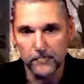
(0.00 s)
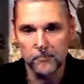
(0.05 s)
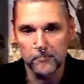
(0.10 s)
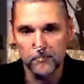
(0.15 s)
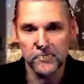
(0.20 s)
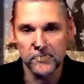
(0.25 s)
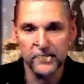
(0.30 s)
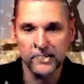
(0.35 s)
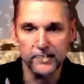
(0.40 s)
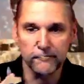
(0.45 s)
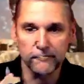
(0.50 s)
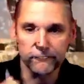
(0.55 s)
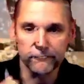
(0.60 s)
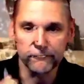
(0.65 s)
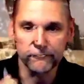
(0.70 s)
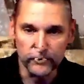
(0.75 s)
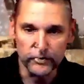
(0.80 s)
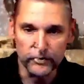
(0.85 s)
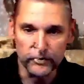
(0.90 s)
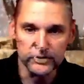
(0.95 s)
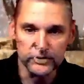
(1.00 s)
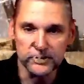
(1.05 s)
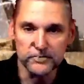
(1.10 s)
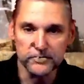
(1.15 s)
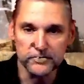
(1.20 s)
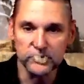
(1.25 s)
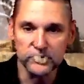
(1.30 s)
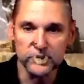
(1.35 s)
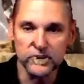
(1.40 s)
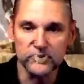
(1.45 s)
the first shall
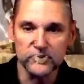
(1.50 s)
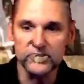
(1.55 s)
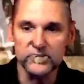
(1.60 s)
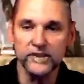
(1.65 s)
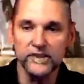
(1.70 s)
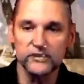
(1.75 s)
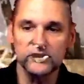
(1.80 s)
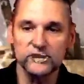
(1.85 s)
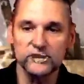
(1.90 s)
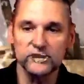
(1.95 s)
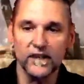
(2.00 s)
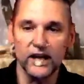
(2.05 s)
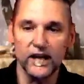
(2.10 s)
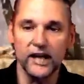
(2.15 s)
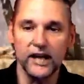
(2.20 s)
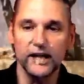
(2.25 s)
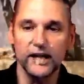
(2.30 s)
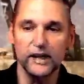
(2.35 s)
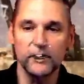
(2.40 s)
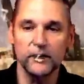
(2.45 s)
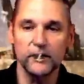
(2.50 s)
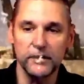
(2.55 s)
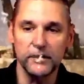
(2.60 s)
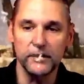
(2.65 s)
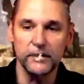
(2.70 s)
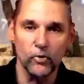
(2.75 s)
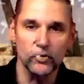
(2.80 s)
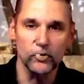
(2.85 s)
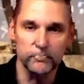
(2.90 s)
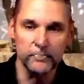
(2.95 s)
say to Zion, Behold,
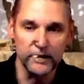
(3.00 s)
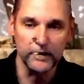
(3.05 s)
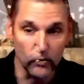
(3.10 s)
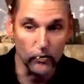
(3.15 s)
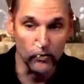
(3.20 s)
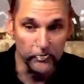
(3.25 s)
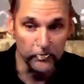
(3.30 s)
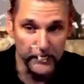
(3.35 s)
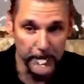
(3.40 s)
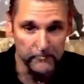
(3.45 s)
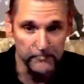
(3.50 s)
behold them,